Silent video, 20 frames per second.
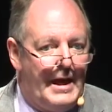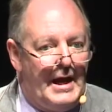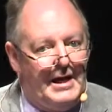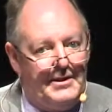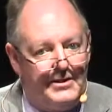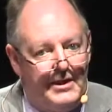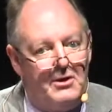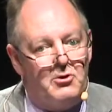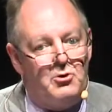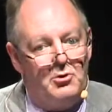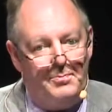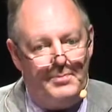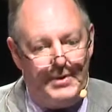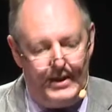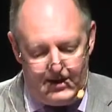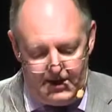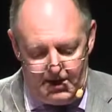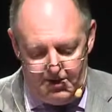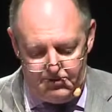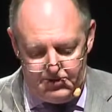And they could
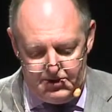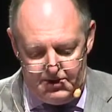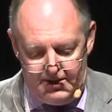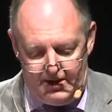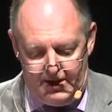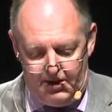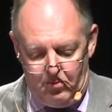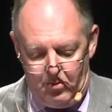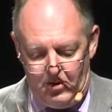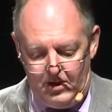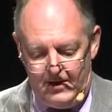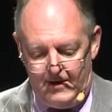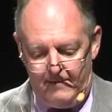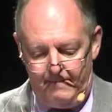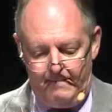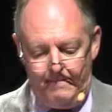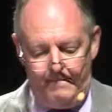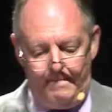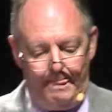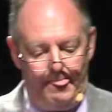pick out in that way.
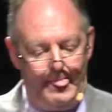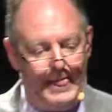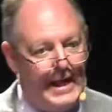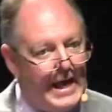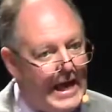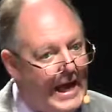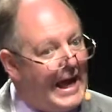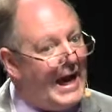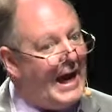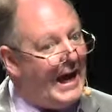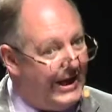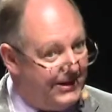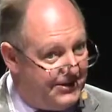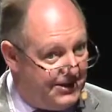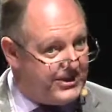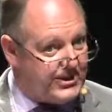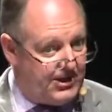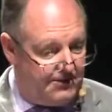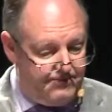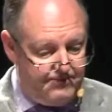
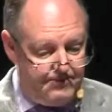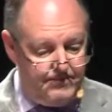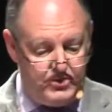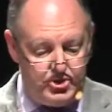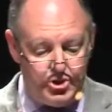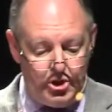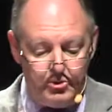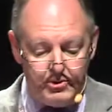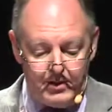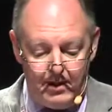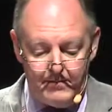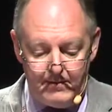And as I've shown,